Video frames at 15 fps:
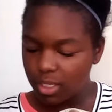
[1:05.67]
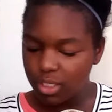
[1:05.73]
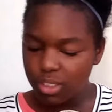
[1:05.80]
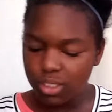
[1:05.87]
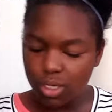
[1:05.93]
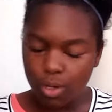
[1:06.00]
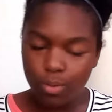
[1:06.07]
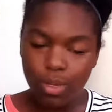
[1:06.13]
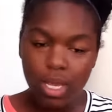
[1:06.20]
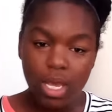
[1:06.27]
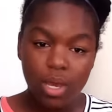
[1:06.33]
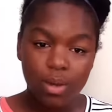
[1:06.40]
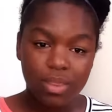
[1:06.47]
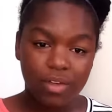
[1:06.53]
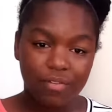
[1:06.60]
So,
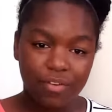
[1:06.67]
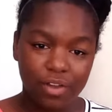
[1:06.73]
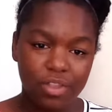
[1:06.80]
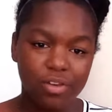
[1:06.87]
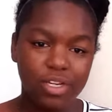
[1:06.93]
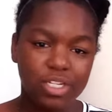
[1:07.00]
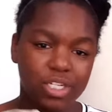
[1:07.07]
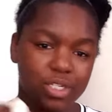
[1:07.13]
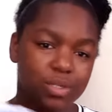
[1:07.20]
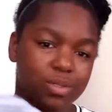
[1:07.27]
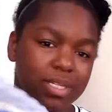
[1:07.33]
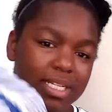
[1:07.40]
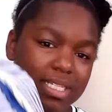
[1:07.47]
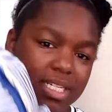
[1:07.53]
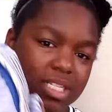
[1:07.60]
without further ado,
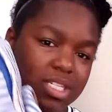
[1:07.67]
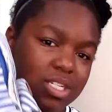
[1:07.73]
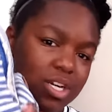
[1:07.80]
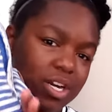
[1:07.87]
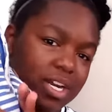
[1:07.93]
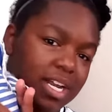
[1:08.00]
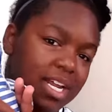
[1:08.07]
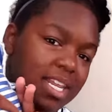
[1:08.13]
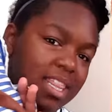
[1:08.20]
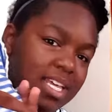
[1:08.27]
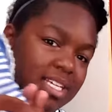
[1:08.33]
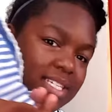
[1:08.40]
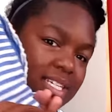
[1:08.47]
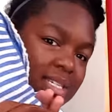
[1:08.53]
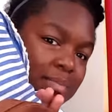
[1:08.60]
let's get started.
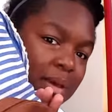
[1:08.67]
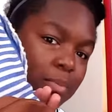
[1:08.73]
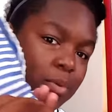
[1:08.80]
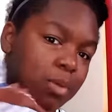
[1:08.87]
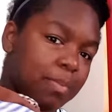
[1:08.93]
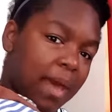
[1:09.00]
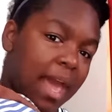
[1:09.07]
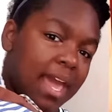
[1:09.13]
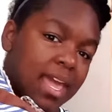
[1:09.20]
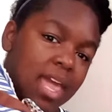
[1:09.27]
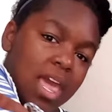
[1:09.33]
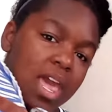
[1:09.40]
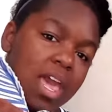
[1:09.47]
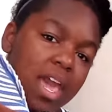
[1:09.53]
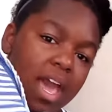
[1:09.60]
This is my book bag.
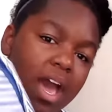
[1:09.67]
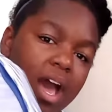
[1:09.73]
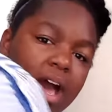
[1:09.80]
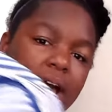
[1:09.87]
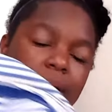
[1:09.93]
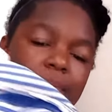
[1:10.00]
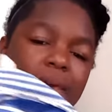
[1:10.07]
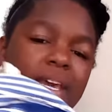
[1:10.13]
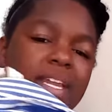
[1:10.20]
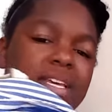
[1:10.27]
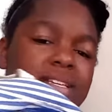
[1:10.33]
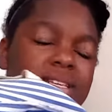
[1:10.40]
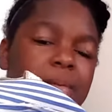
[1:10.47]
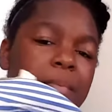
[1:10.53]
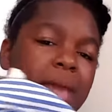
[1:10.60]
Um, it
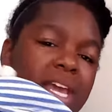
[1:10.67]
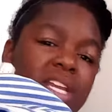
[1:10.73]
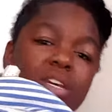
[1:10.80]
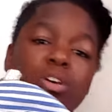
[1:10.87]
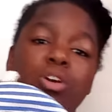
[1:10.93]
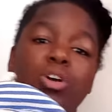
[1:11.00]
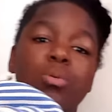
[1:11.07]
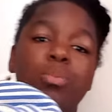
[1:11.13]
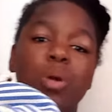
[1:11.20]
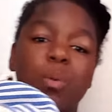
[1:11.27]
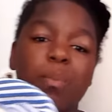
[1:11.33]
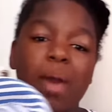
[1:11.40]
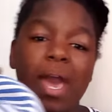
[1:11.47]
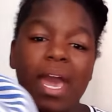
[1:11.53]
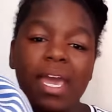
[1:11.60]
is a Maiden Girl book
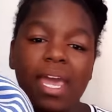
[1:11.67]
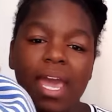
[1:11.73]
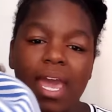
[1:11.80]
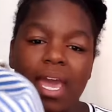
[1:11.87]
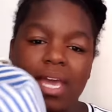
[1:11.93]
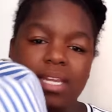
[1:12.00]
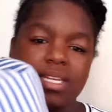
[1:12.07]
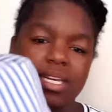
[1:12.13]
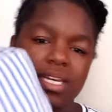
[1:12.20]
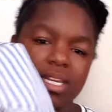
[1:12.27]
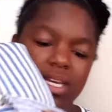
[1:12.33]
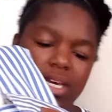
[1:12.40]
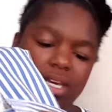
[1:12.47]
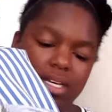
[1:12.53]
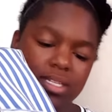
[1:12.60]
bag, and it
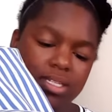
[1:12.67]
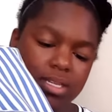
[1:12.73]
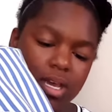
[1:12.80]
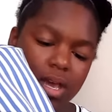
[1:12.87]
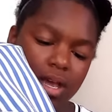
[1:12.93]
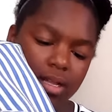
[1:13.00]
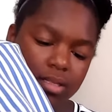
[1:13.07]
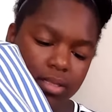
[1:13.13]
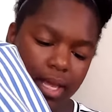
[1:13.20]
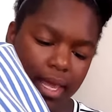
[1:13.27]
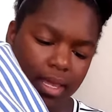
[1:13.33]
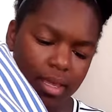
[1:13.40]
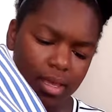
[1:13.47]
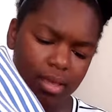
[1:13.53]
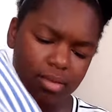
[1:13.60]
is
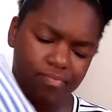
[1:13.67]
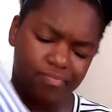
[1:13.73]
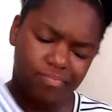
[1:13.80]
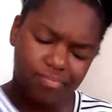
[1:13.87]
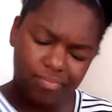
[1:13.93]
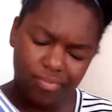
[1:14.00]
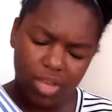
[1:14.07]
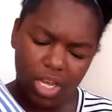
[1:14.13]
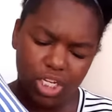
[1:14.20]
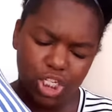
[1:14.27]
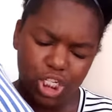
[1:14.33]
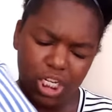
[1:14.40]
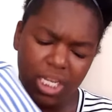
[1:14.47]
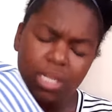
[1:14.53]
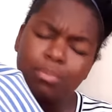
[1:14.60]
like a
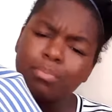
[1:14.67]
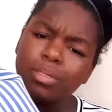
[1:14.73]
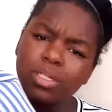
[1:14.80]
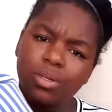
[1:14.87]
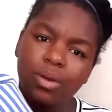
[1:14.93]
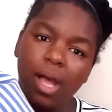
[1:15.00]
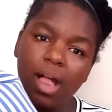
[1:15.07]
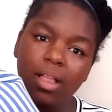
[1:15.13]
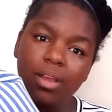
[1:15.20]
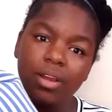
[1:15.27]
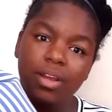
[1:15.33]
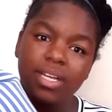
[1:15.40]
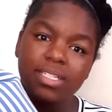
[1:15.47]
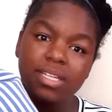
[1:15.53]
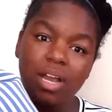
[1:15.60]
jean blue color.
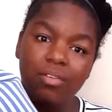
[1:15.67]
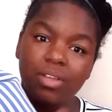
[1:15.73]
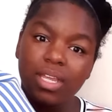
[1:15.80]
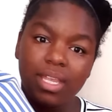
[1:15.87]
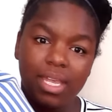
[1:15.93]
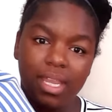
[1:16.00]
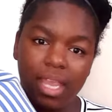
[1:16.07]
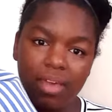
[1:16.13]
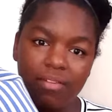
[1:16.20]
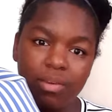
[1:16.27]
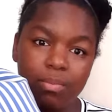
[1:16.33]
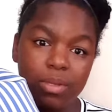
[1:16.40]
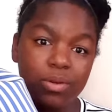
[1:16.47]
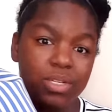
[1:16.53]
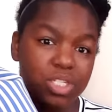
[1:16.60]
It's not really like navy
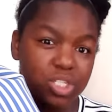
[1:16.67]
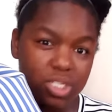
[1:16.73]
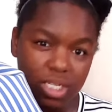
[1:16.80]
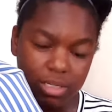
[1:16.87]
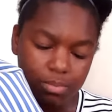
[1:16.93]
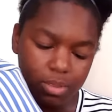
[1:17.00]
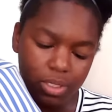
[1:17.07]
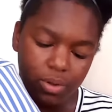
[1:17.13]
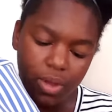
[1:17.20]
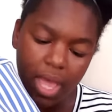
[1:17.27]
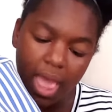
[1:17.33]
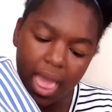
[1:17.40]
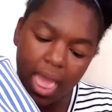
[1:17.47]
blue, it's jean blue.